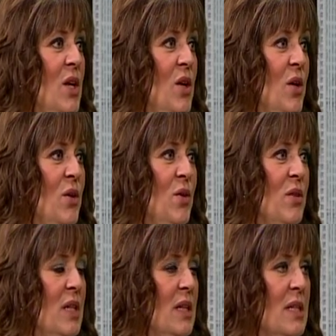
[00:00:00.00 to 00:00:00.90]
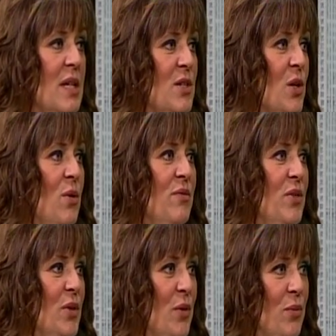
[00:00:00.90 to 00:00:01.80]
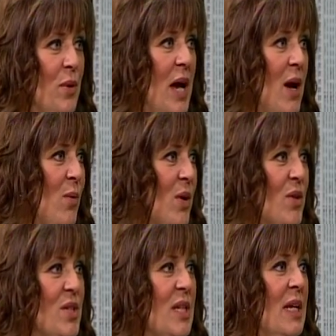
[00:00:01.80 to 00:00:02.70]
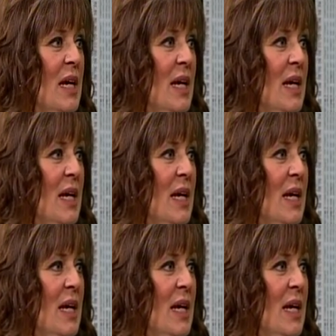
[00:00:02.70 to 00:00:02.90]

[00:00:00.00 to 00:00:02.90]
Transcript: you're thinking this has to go on for another 3 hours, and